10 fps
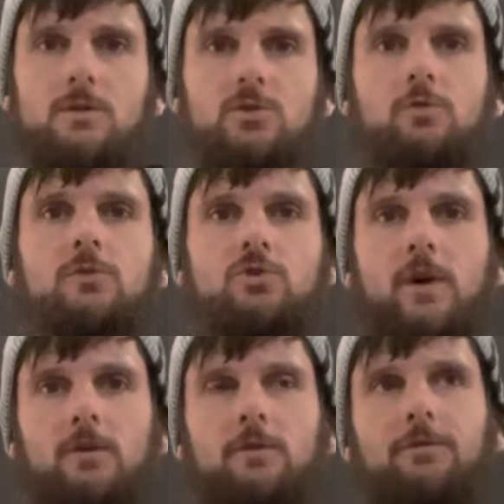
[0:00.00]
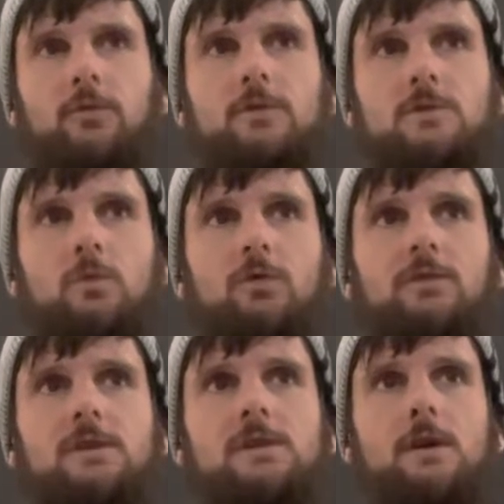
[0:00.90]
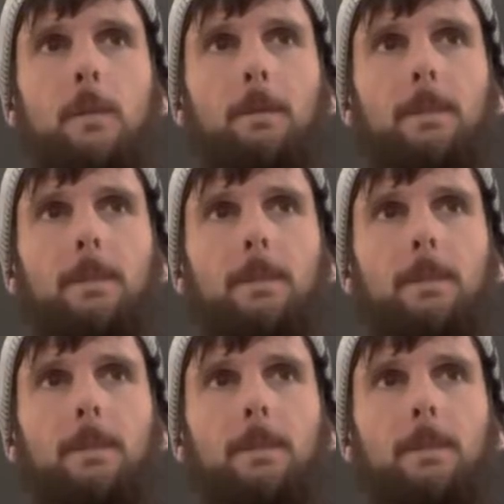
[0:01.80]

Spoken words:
So the trailer for this movie,